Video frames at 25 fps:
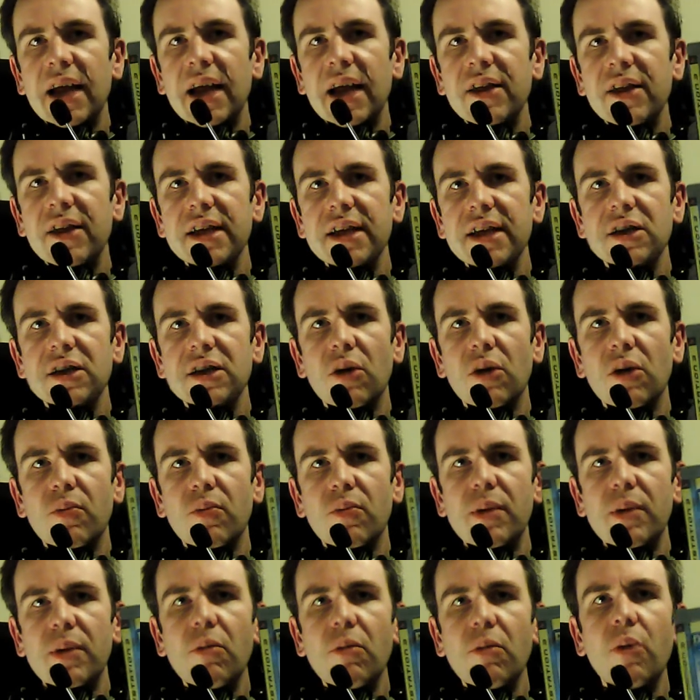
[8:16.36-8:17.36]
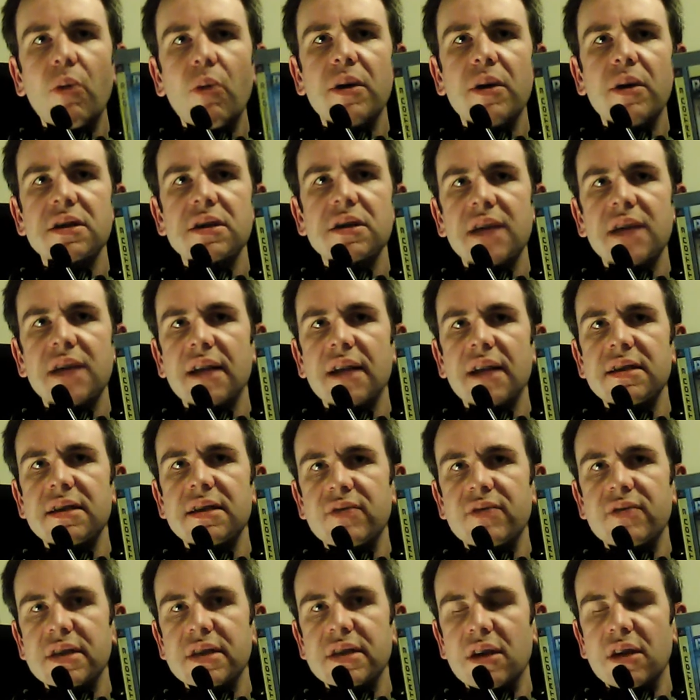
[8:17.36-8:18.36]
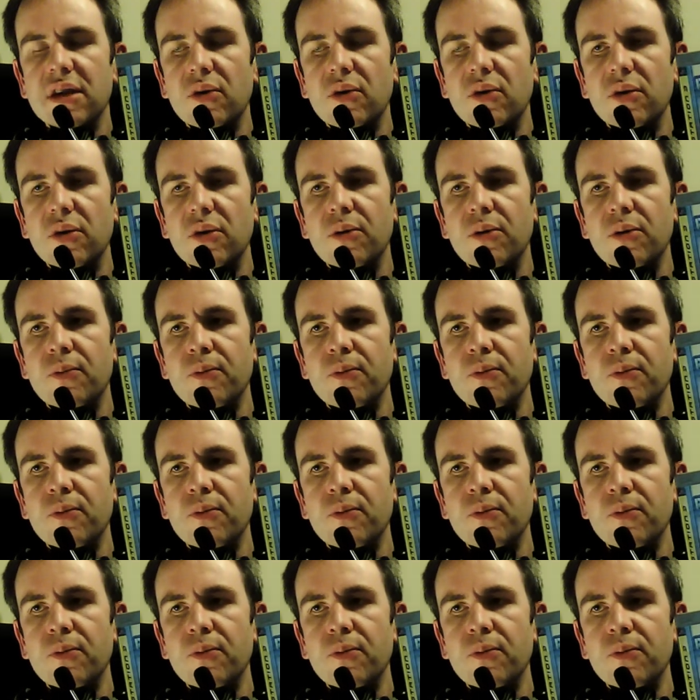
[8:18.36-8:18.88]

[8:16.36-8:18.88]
think it's got a bit more personality of its own